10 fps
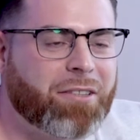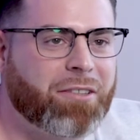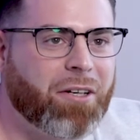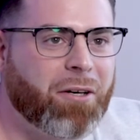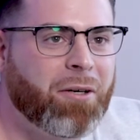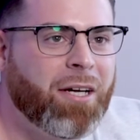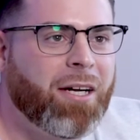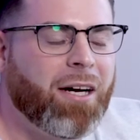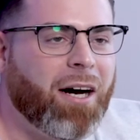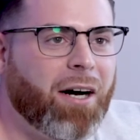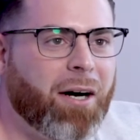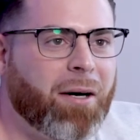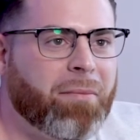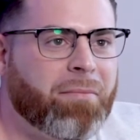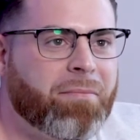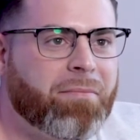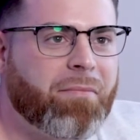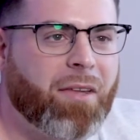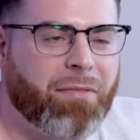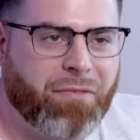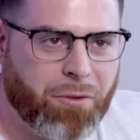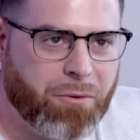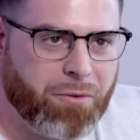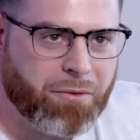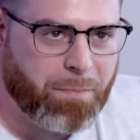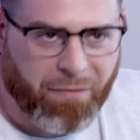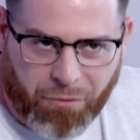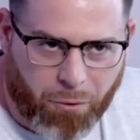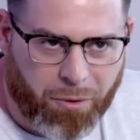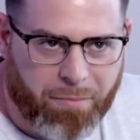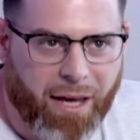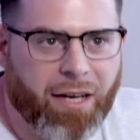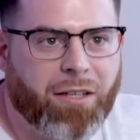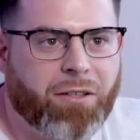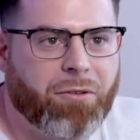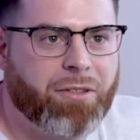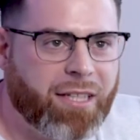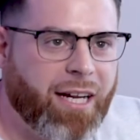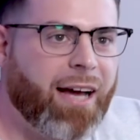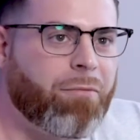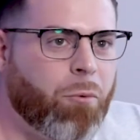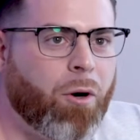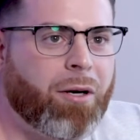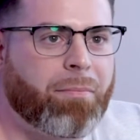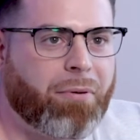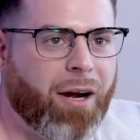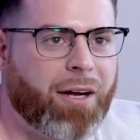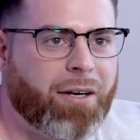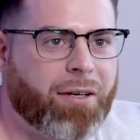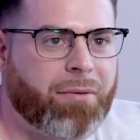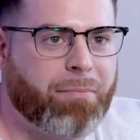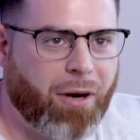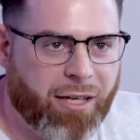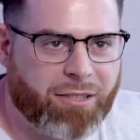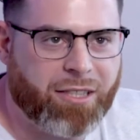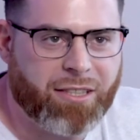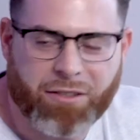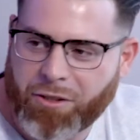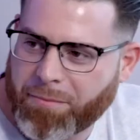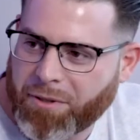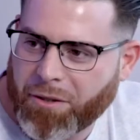So, a few before we met, you did have one prior project in crypto.